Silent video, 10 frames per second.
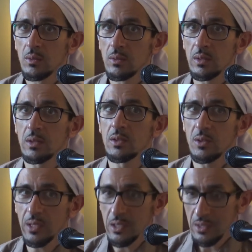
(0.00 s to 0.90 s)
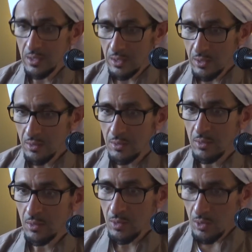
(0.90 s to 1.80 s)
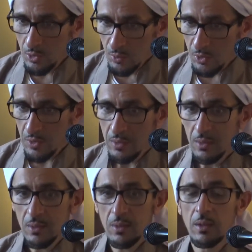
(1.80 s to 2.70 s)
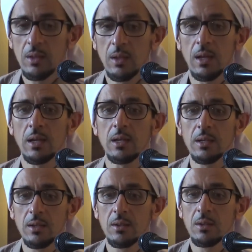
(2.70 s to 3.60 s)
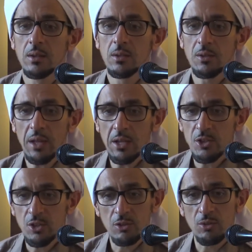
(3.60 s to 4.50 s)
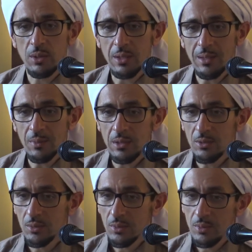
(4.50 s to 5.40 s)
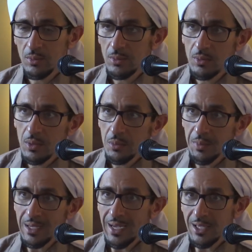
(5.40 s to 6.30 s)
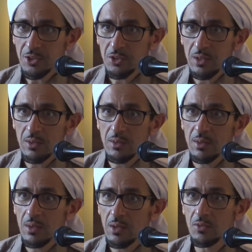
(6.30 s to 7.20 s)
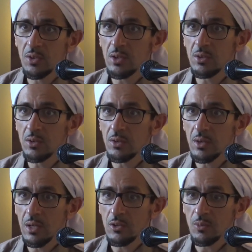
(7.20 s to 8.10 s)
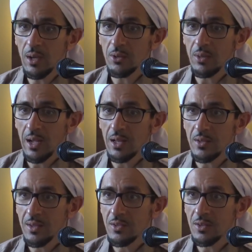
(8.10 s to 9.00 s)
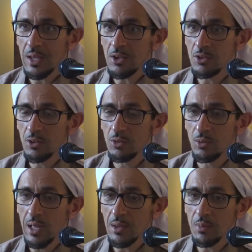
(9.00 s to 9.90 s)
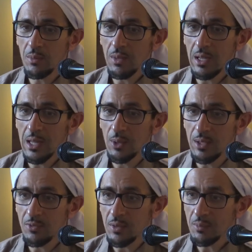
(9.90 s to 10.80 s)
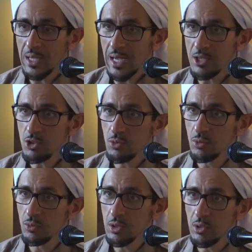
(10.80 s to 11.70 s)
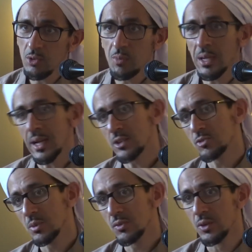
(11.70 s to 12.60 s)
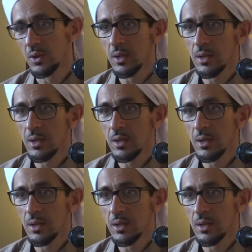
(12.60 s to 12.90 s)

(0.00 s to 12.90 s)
that is right there in the cosmos, and the angels who are coming to make Hajj. Every year Allah subhanahu wa ta'ala sends angels who come and make tawaf and make Hajj, who did not make Hajj before.